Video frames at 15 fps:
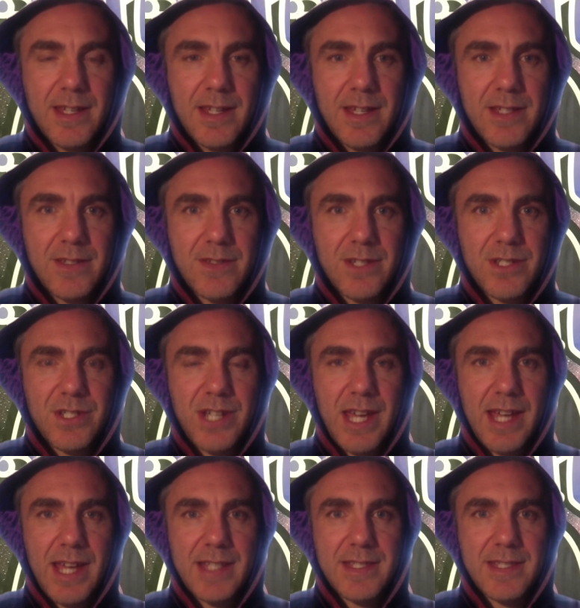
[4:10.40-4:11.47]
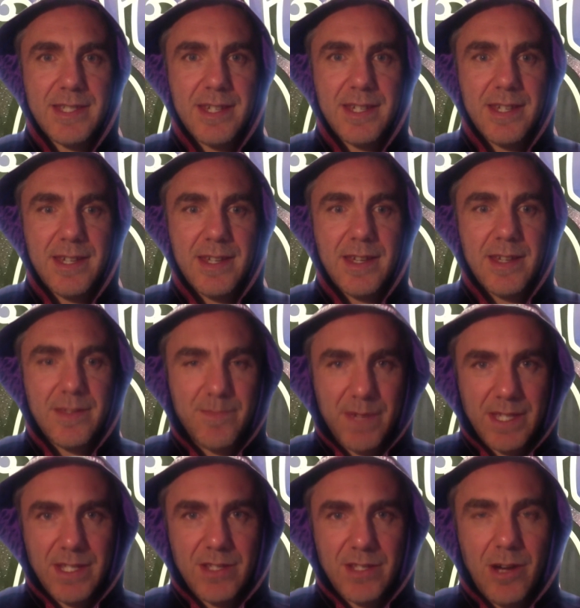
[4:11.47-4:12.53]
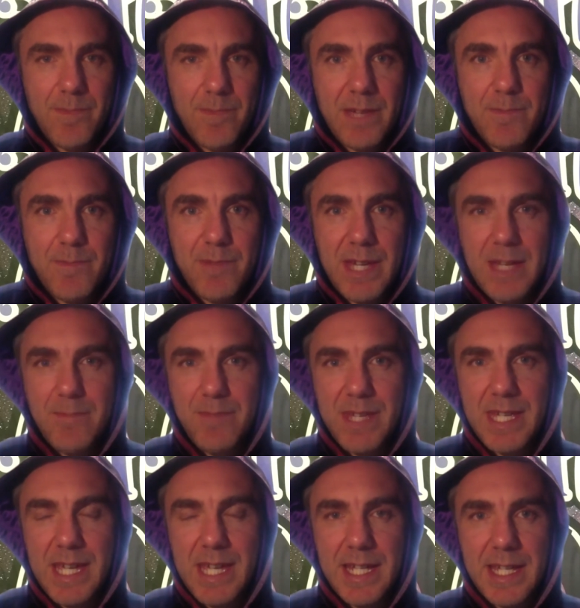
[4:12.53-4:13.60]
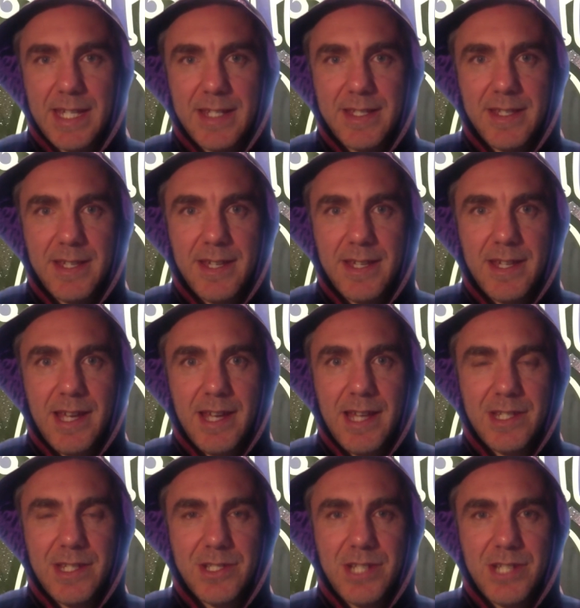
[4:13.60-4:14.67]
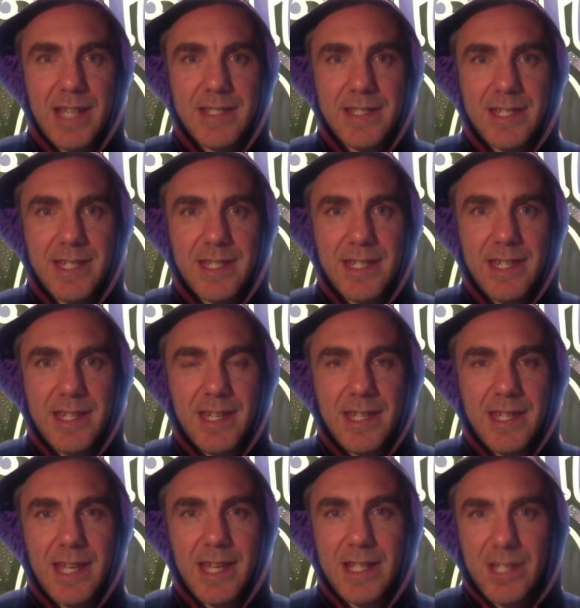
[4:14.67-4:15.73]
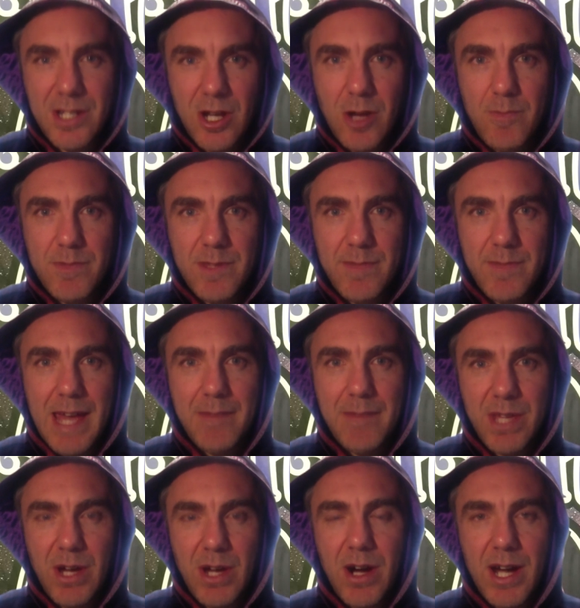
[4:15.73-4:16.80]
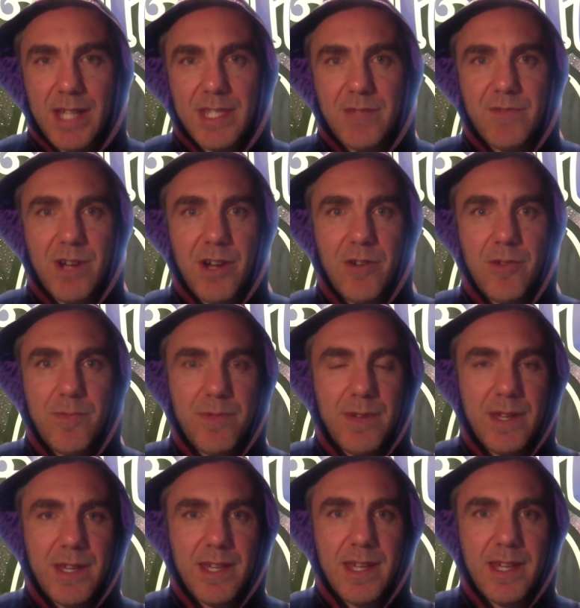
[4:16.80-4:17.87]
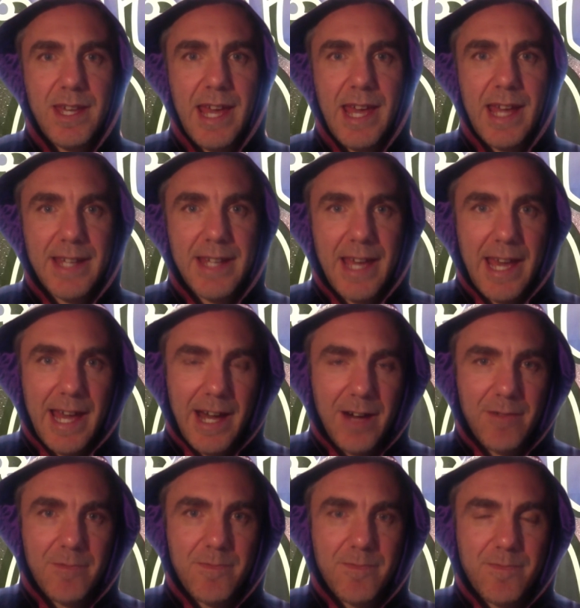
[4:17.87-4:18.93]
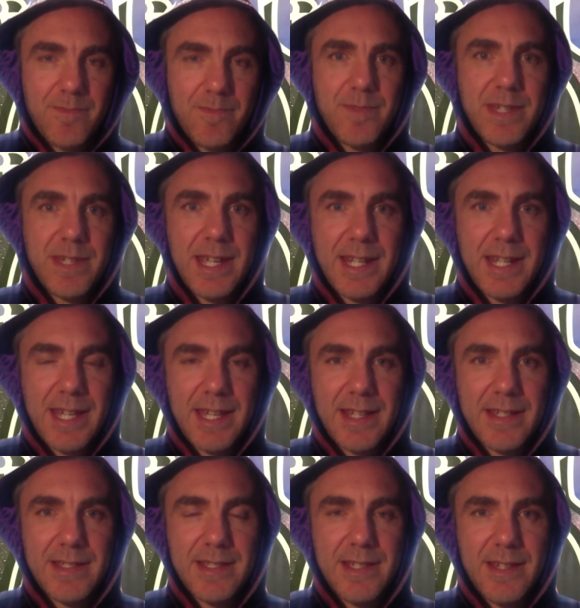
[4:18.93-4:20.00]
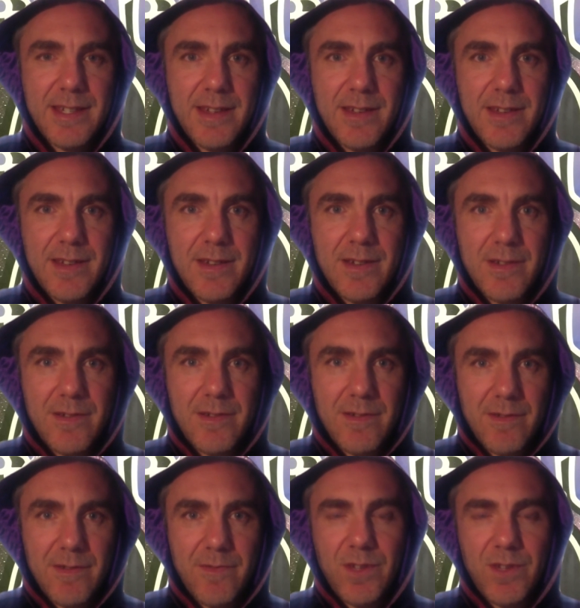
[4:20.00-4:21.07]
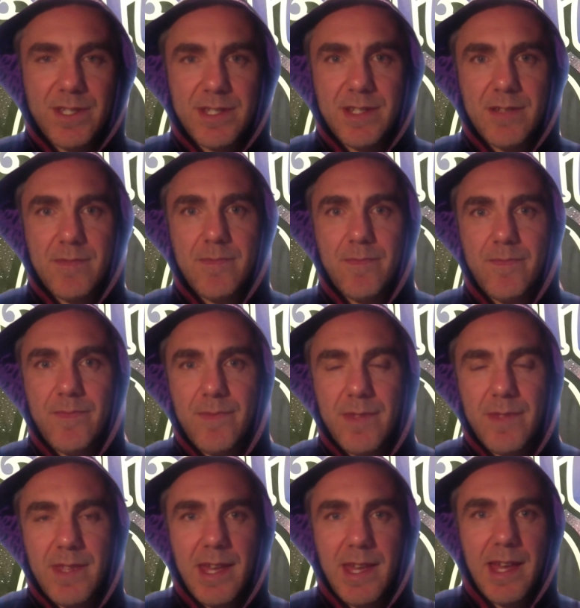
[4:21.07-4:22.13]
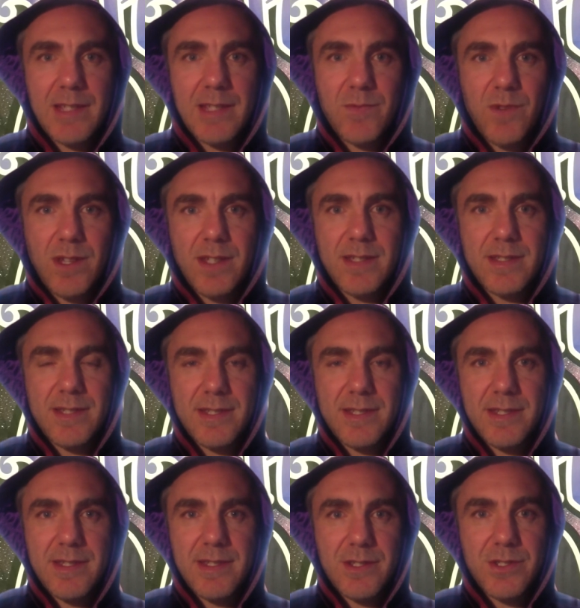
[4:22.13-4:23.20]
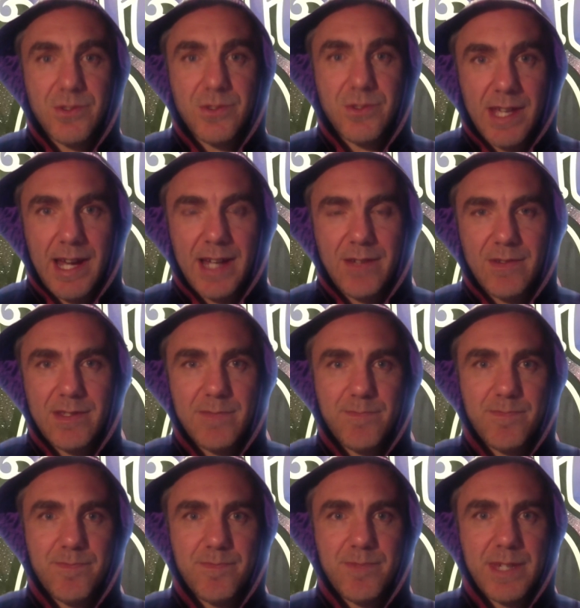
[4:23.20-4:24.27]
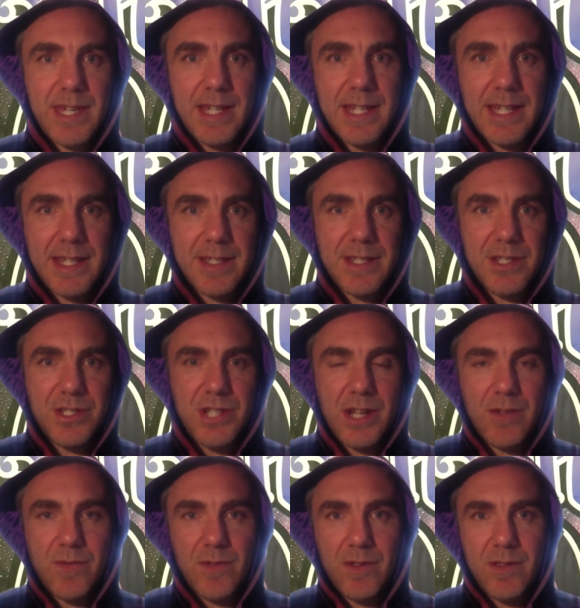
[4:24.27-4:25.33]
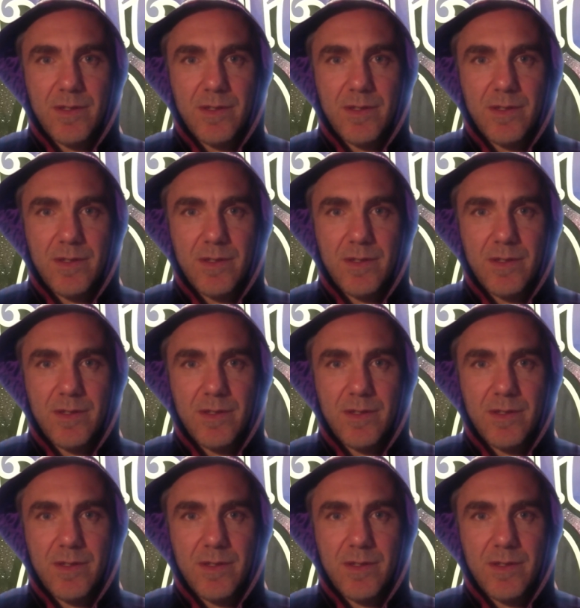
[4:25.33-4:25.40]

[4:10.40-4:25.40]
So it's a chance to, being the topic being beginnings, it's a chance to get to know the man behind the robe and our beginnings of Wizardom as well as Giuliano's beginnings in general.